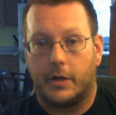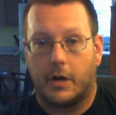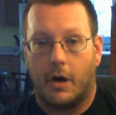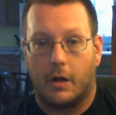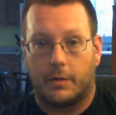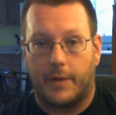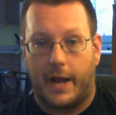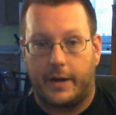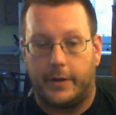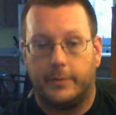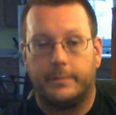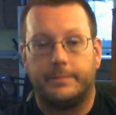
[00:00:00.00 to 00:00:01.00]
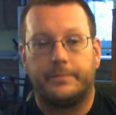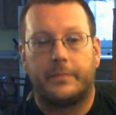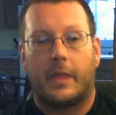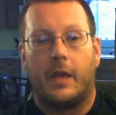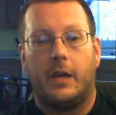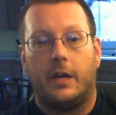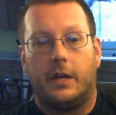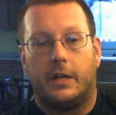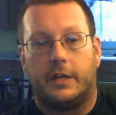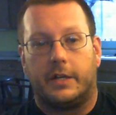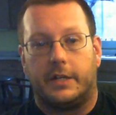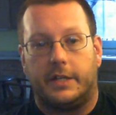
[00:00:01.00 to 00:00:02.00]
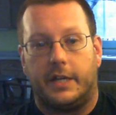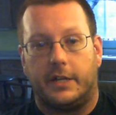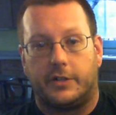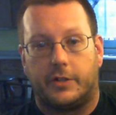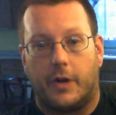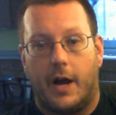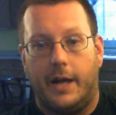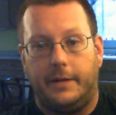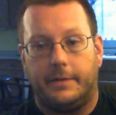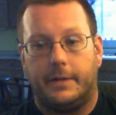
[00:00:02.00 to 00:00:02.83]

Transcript: Colorado. Guinness Draught